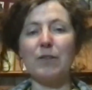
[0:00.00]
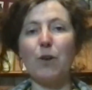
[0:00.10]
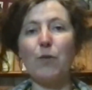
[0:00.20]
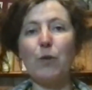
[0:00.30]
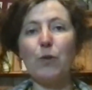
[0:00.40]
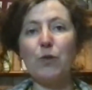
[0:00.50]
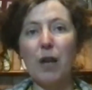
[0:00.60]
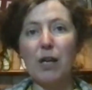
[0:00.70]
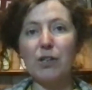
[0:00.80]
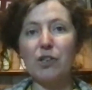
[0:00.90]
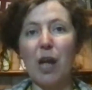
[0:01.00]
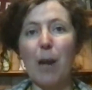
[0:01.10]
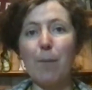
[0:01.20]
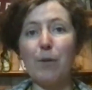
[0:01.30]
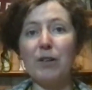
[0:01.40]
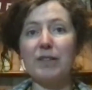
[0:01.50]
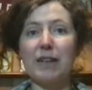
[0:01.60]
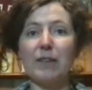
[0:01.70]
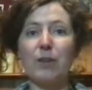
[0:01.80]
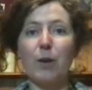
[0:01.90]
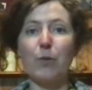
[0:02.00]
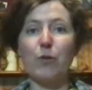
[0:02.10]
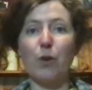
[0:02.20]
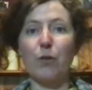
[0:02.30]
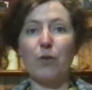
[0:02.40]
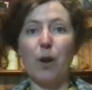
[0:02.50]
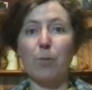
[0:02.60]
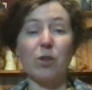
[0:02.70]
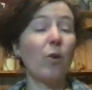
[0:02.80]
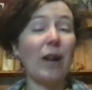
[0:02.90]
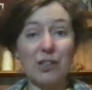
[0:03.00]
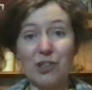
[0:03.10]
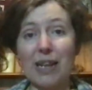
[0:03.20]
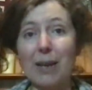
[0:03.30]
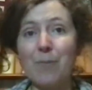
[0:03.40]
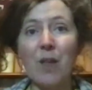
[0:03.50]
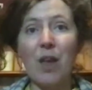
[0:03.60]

So if you search Muddy Stilettos, Not Derbyshire, or actually